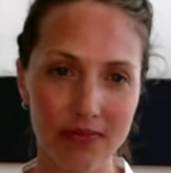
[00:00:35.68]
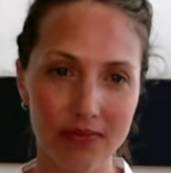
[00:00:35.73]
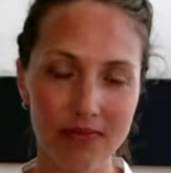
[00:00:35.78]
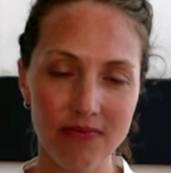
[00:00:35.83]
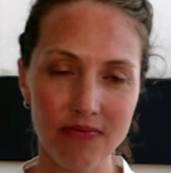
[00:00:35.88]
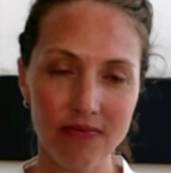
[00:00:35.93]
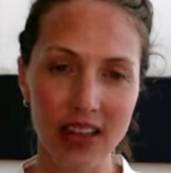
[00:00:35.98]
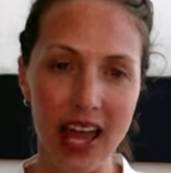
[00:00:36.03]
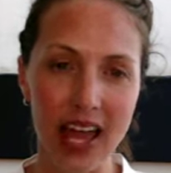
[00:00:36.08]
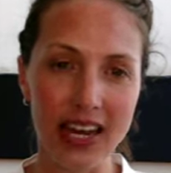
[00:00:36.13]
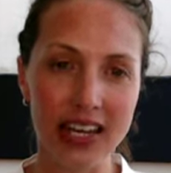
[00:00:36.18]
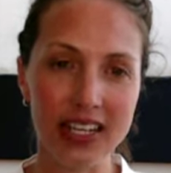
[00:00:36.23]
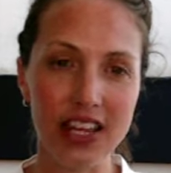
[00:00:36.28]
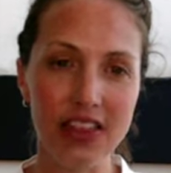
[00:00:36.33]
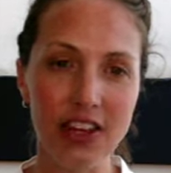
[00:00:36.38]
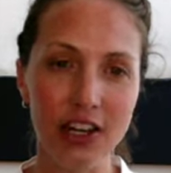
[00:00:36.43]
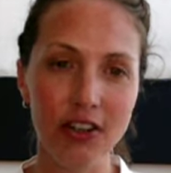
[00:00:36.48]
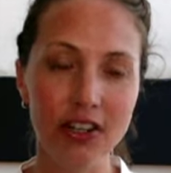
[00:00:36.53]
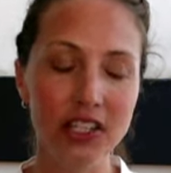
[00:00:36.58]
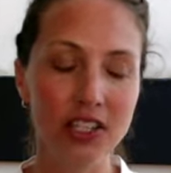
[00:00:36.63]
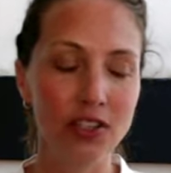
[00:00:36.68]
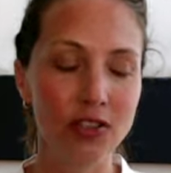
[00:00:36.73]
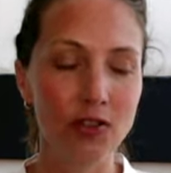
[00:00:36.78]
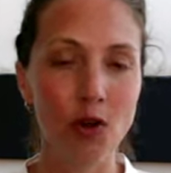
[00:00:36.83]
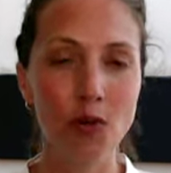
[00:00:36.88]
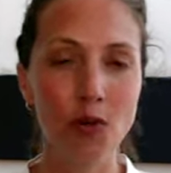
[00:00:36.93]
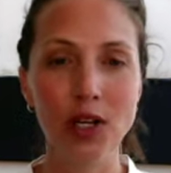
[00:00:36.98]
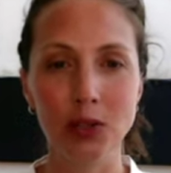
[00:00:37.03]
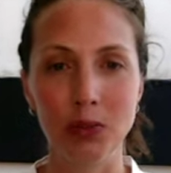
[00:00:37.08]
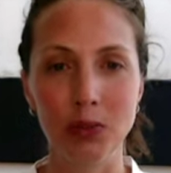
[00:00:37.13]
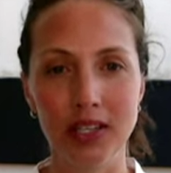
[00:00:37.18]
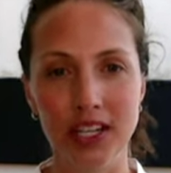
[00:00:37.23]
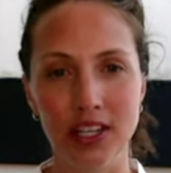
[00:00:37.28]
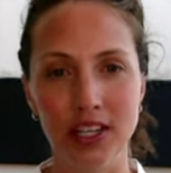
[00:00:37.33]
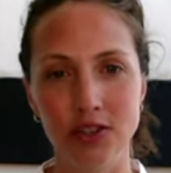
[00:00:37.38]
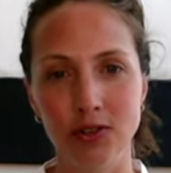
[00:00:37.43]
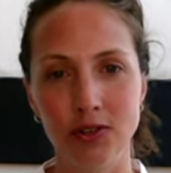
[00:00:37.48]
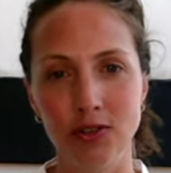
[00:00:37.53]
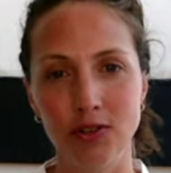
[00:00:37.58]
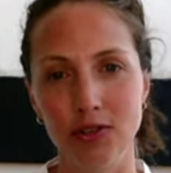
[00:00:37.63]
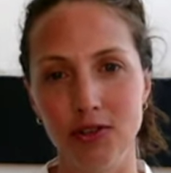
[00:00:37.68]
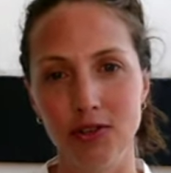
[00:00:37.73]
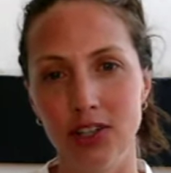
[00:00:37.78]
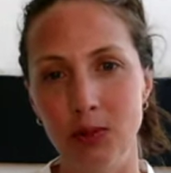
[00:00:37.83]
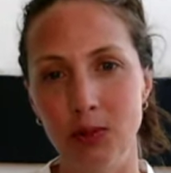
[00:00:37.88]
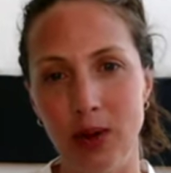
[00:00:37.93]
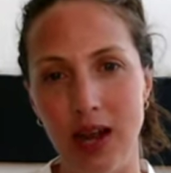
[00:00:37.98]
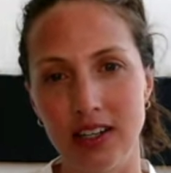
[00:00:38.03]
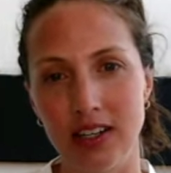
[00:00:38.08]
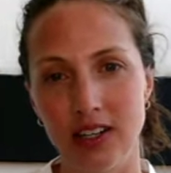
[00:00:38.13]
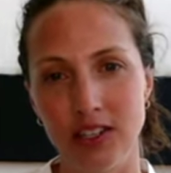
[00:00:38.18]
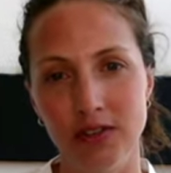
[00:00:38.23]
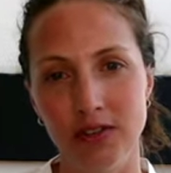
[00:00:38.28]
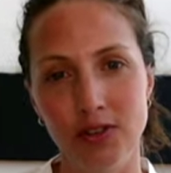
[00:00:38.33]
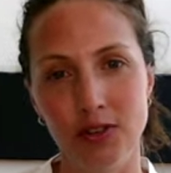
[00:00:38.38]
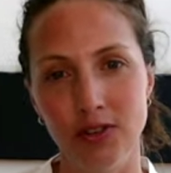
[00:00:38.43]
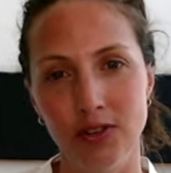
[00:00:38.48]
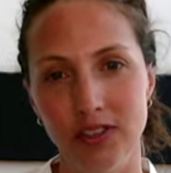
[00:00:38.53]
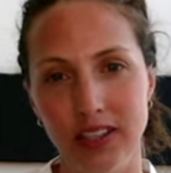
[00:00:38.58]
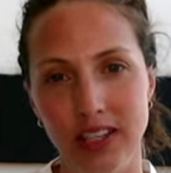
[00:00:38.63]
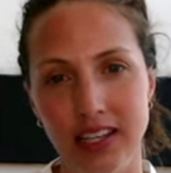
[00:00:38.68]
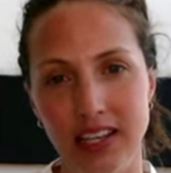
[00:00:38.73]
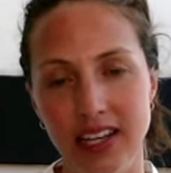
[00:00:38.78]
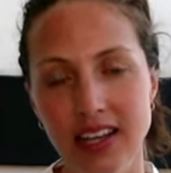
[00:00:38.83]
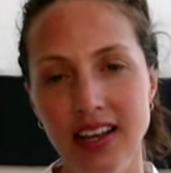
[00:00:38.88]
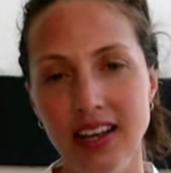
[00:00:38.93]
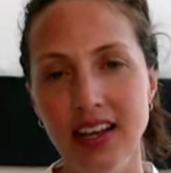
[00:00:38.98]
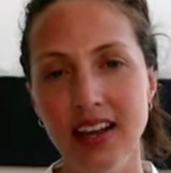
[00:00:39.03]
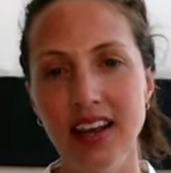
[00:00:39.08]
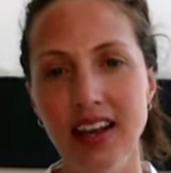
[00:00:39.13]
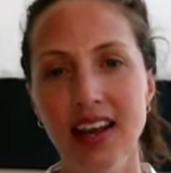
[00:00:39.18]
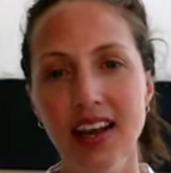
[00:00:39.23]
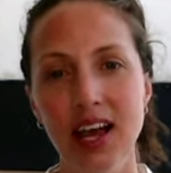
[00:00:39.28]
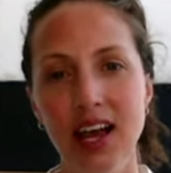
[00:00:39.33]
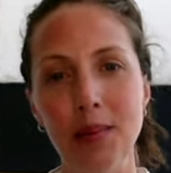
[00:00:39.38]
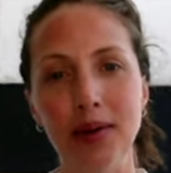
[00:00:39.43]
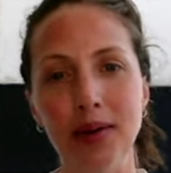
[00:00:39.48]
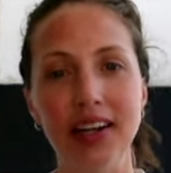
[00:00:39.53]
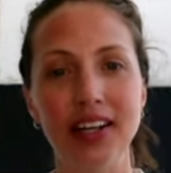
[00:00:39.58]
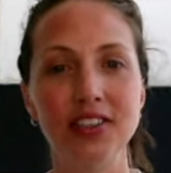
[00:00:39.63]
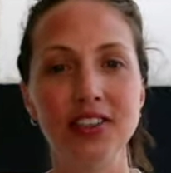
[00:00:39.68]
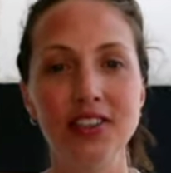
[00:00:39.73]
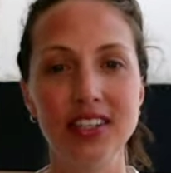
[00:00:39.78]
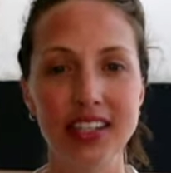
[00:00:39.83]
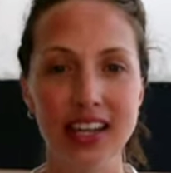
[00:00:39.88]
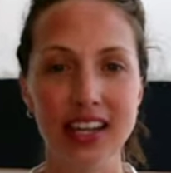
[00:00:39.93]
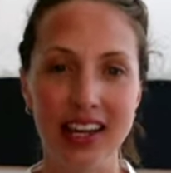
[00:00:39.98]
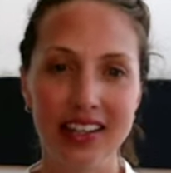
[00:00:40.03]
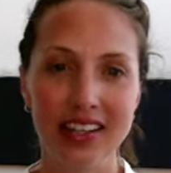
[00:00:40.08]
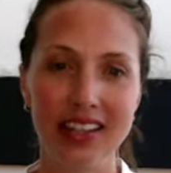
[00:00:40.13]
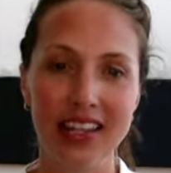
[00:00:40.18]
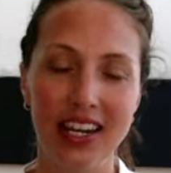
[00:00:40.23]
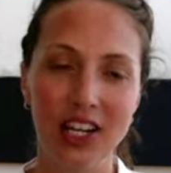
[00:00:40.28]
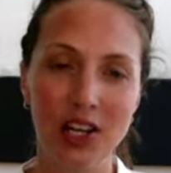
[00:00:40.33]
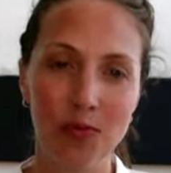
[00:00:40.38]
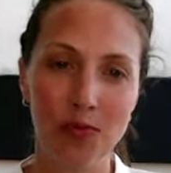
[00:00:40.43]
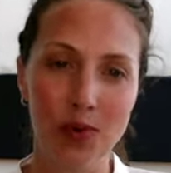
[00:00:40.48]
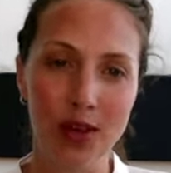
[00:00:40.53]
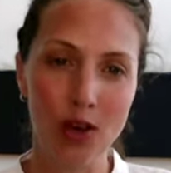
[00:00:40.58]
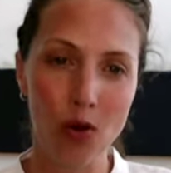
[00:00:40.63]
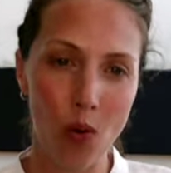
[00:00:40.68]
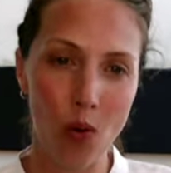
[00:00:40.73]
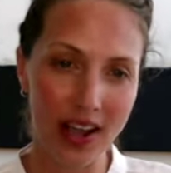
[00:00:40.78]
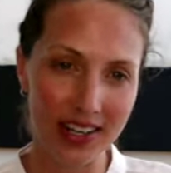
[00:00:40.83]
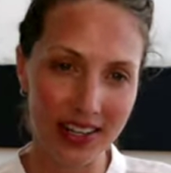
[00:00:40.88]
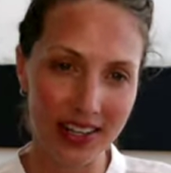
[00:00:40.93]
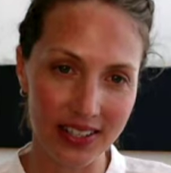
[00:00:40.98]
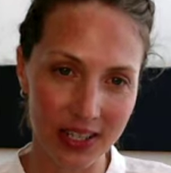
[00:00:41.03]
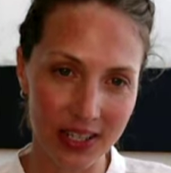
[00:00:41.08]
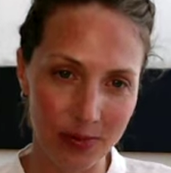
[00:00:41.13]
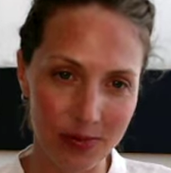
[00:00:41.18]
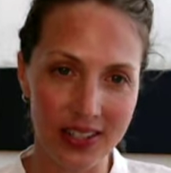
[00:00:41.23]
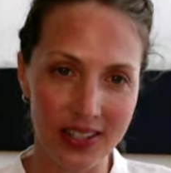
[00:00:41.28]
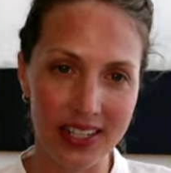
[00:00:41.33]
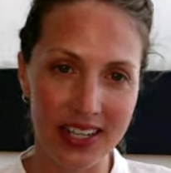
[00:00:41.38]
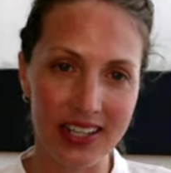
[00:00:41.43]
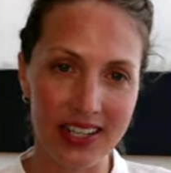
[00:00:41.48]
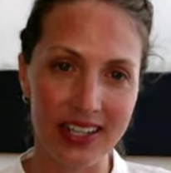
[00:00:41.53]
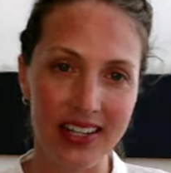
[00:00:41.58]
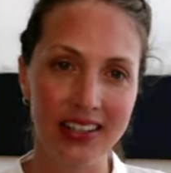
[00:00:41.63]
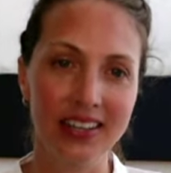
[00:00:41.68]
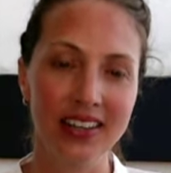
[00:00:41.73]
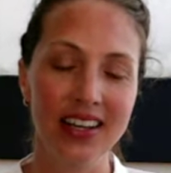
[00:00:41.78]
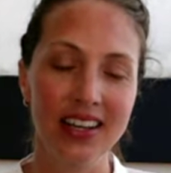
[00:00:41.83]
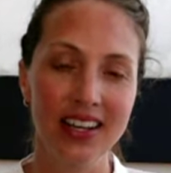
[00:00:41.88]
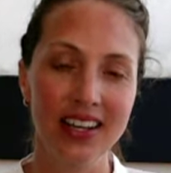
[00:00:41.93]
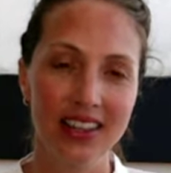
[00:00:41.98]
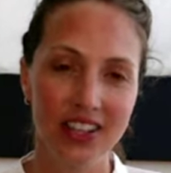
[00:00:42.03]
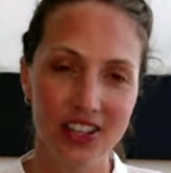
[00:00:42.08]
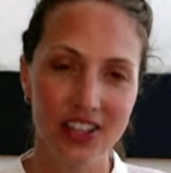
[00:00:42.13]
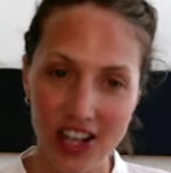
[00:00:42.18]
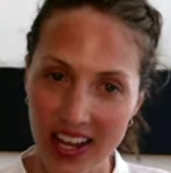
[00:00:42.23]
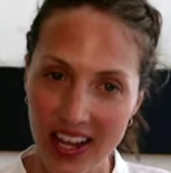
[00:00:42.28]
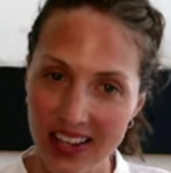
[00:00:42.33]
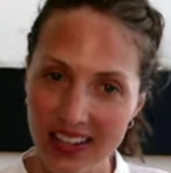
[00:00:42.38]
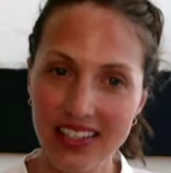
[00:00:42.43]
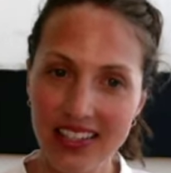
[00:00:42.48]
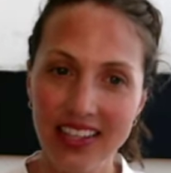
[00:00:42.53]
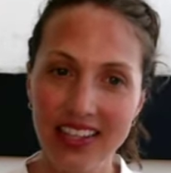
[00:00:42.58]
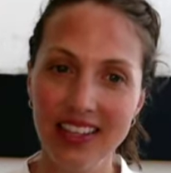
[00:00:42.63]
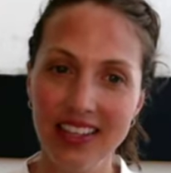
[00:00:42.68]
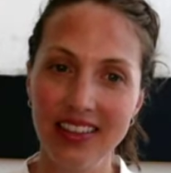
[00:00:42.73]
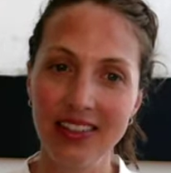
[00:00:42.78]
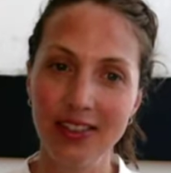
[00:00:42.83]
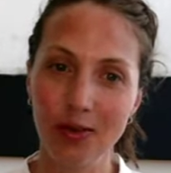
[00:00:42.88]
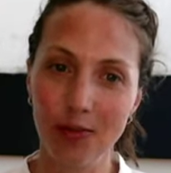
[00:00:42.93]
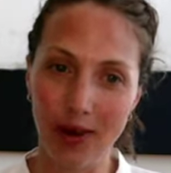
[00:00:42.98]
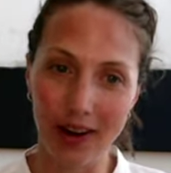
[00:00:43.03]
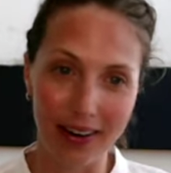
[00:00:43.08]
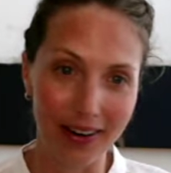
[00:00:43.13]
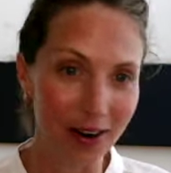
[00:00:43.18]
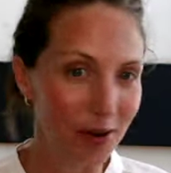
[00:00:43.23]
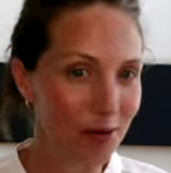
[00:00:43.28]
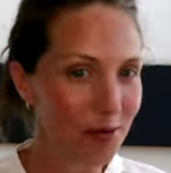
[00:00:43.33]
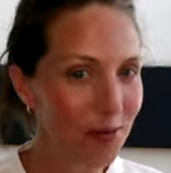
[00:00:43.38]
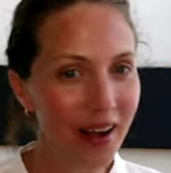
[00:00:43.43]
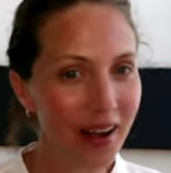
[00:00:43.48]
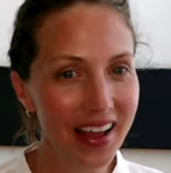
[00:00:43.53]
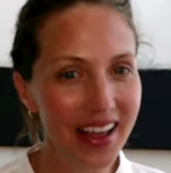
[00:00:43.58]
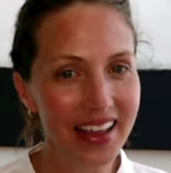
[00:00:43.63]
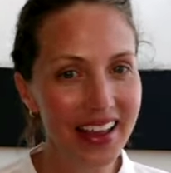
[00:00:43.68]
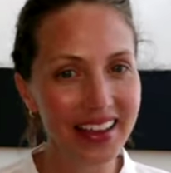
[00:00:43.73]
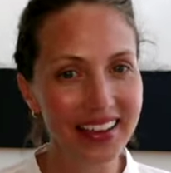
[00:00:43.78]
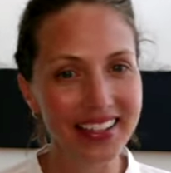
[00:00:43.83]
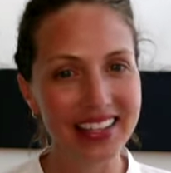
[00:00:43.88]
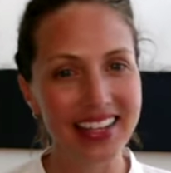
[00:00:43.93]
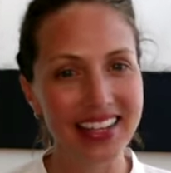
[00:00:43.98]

And there is so much potential to this practice of Kundalini, but I understand that it can be quite intimidating. The chanting, the wearing all white.